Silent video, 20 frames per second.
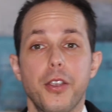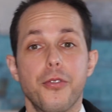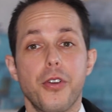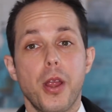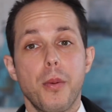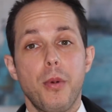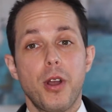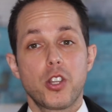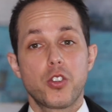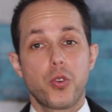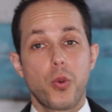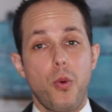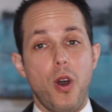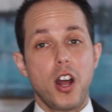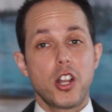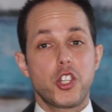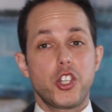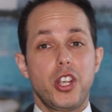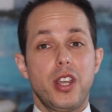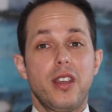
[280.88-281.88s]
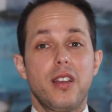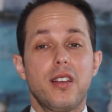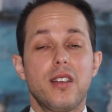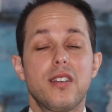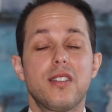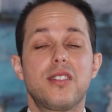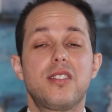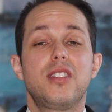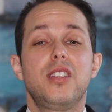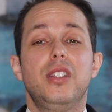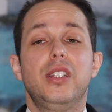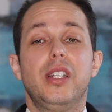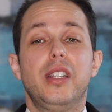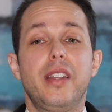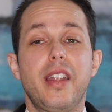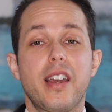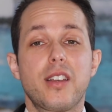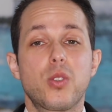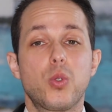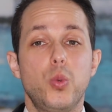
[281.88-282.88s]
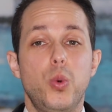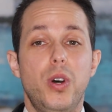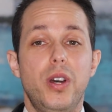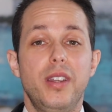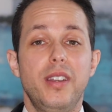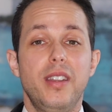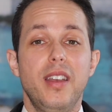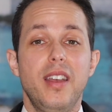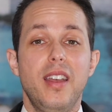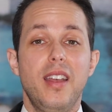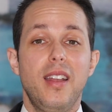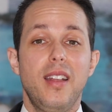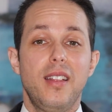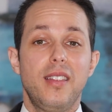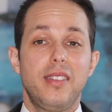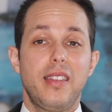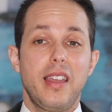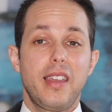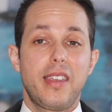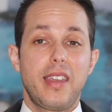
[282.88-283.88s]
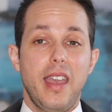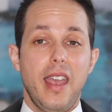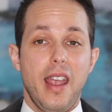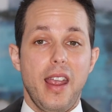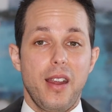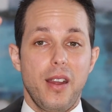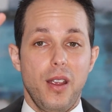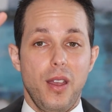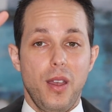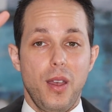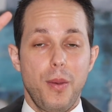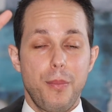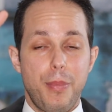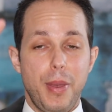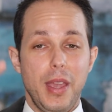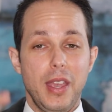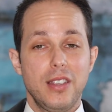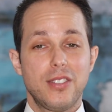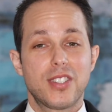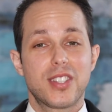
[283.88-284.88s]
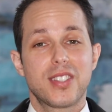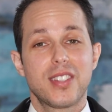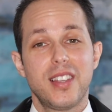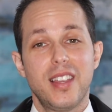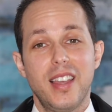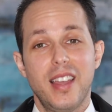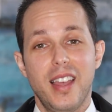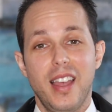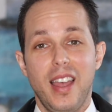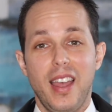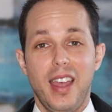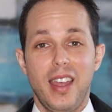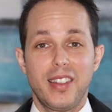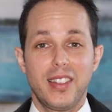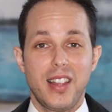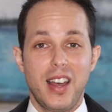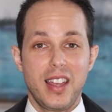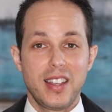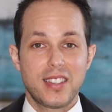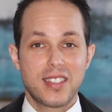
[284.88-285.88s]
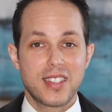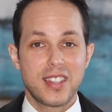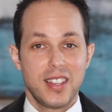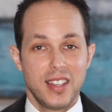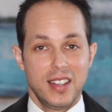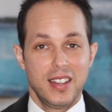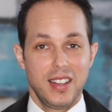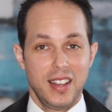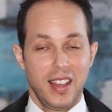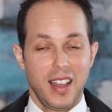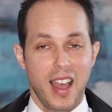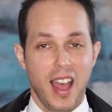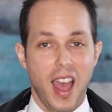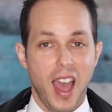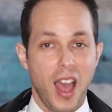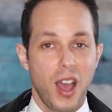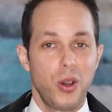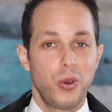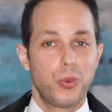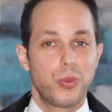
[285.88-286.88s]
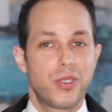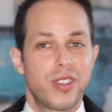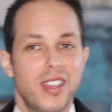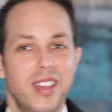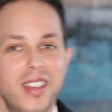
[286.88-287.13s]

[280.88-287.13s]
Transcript: you very much for watching. See you in the next one. Take care, peace, and lights out.